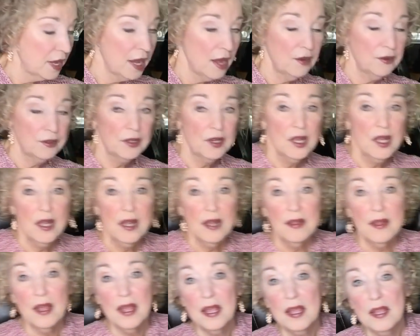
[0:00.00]
out
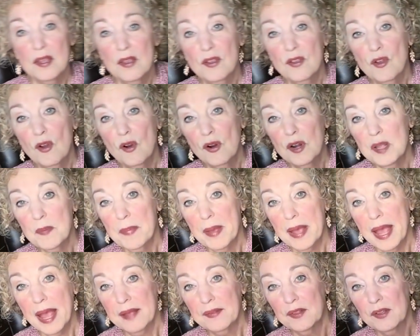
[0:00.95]
a yarny
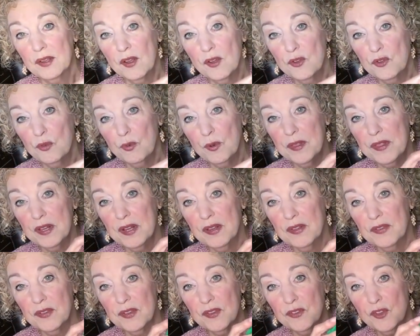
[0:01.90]
bag that goes with it.
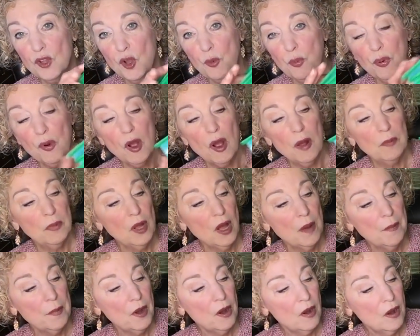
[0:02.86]
It says no
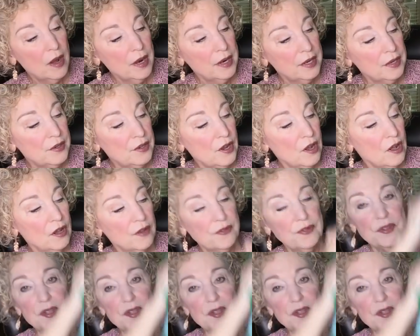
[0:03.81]
problema on it. Y'all have